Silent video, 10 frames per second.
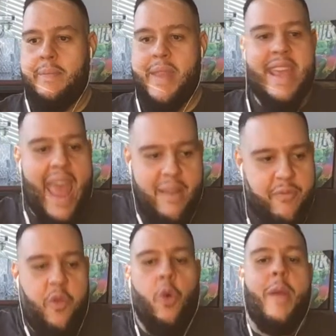He can't
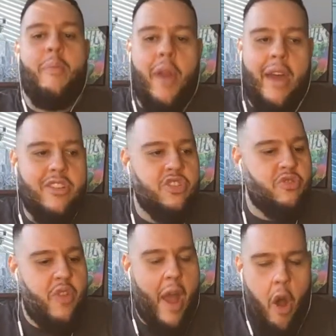fully put out his
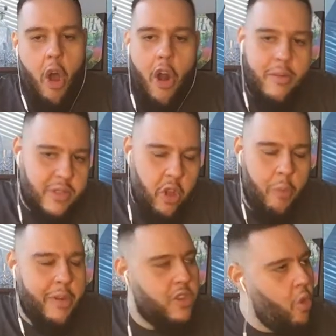arms to
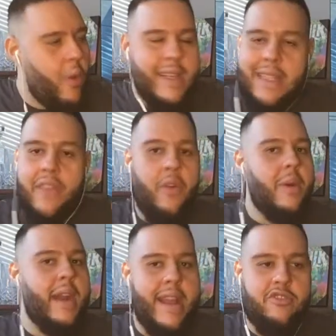open the door. He's not
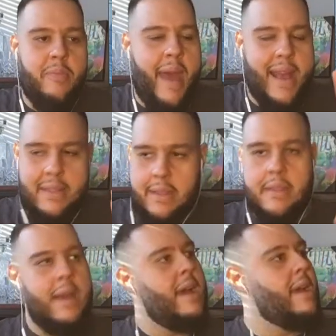throwing in entry passes.
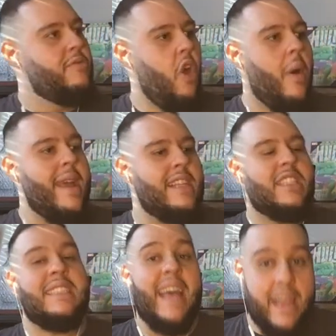No, it's
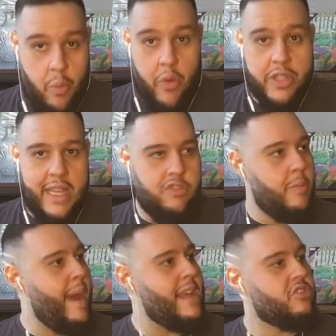the second worst entry
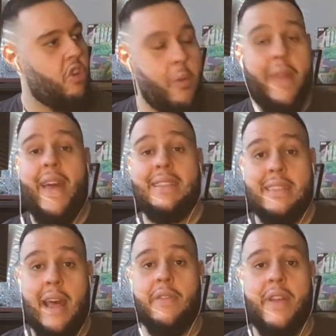pass thrower, and that's
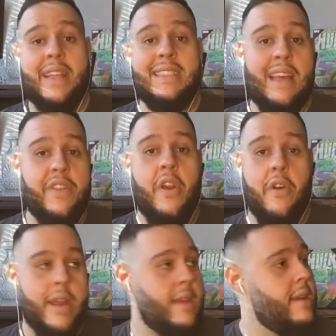Steph. That's Seth
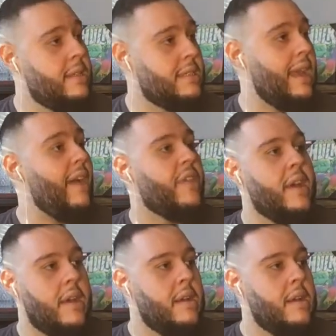Curry. Seth,